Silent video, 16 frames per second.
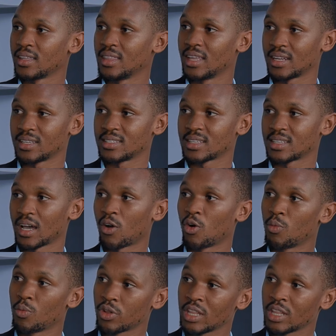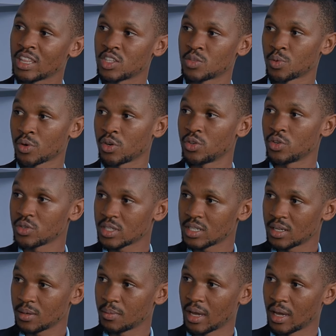there is a hormone that is produced
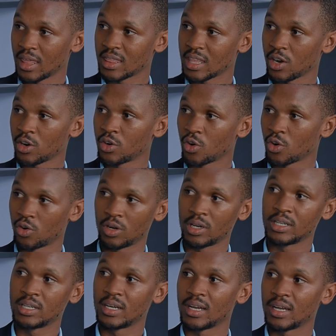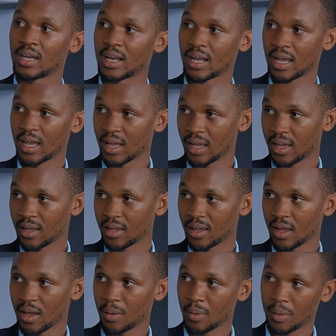by the thyroid called uh,
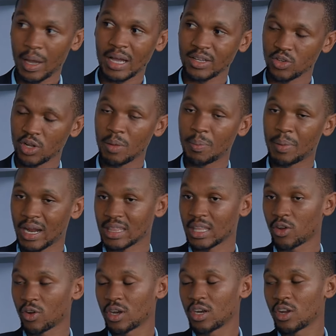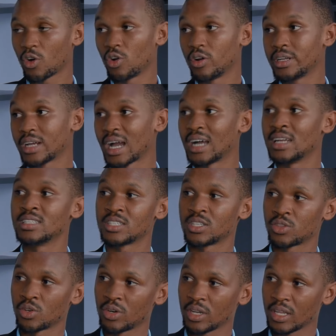uh, actually parathyroid called
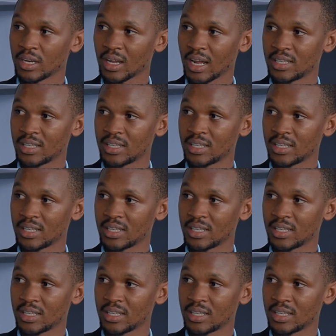calcitonin.